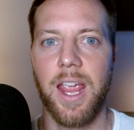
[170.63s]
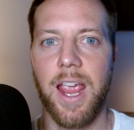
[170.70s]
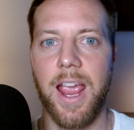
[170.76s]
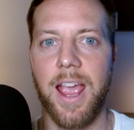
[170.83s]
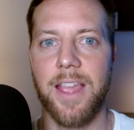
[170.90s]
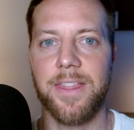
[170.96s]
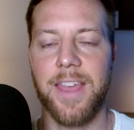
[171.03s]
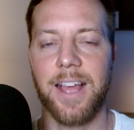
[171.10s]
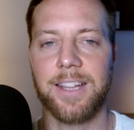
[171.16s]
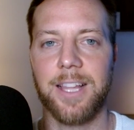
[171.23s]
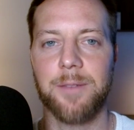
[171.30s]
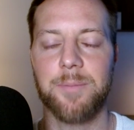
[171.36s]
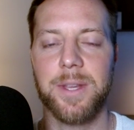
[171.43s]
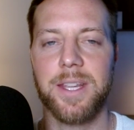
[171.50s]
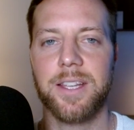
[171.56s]
And that
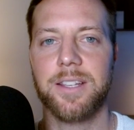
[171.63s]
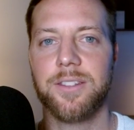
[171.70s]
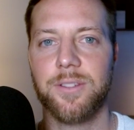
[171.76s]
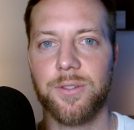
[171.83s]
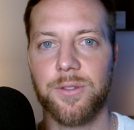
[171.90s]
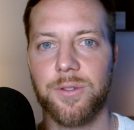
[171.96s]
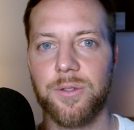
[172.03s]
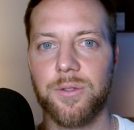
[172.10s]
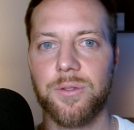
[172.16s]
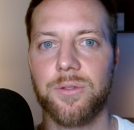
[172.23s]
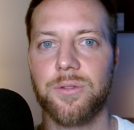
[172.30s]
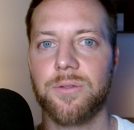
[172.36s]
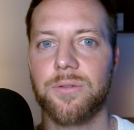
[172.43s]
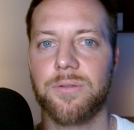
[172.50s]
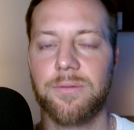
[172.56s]
led me
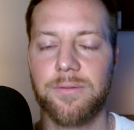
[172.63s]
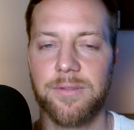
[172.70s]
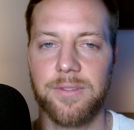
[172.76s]
to